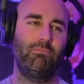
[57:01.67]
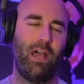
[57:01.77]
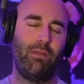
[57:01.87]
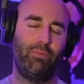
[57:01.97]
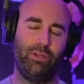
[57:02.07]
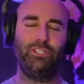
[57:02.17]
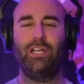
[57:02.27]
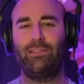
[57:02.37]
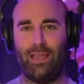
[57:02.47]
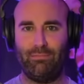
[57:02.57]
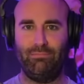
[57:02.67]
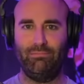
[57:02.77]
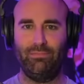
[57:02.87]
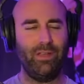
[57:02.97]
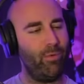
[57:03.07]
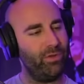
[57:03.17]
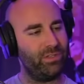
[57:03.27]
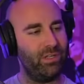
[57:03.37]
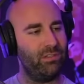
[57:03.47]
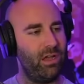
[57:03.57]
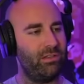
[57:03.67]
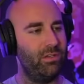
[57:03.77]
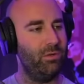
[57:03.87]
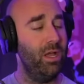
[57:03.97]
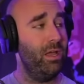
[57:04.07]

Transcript: I appreciate that. I'm always going to talk to you.